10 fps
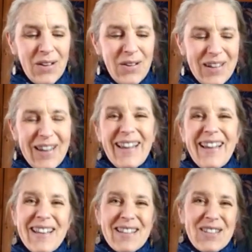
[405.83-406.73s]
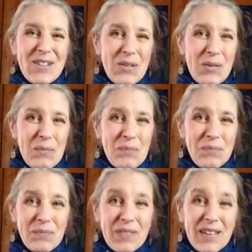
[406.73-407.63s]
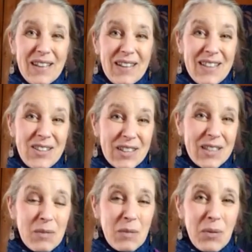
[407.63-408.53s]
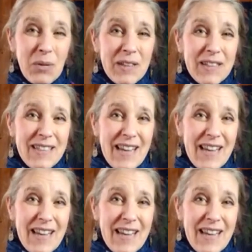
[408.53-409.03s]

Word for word: Okay, so let's look at some important